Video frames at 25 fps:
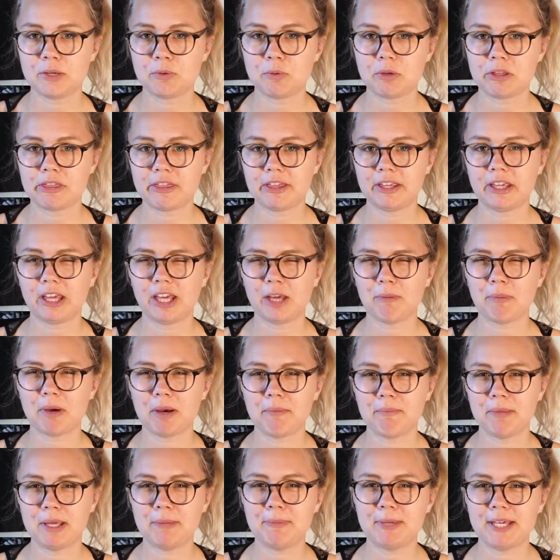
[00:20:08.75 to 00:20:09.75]
We're thinking
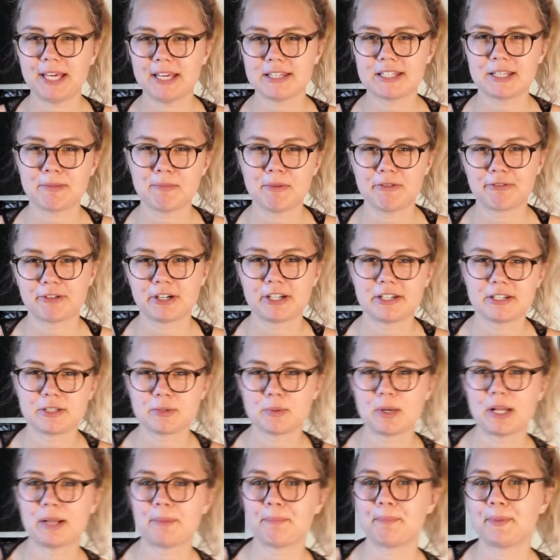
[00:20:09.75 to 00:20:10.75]
about maybe getting him a friend as
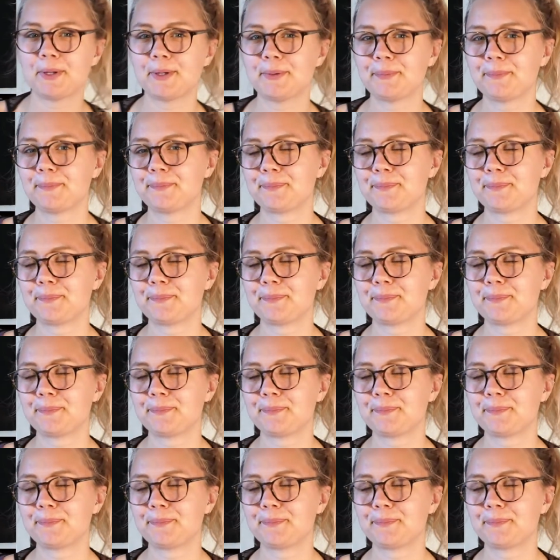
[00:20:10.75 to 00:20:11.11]
well, but